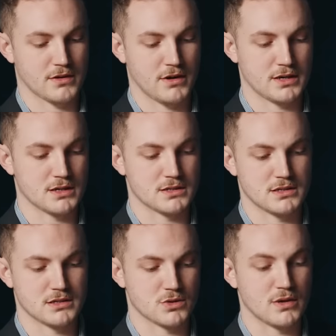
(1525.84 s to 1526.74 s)
their
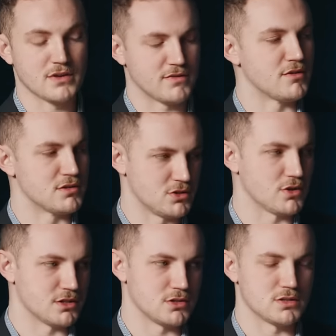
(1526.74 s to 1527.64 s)
identity. And so even if there is
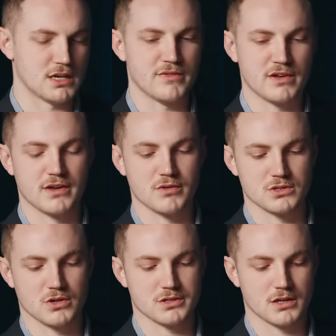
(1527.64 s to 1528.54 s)
not, as you say, even if there is
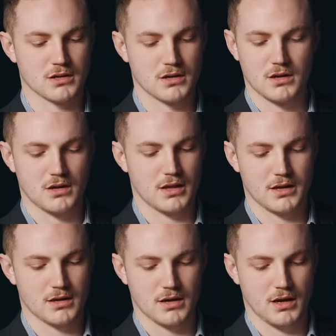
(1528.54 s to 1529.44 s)
not a like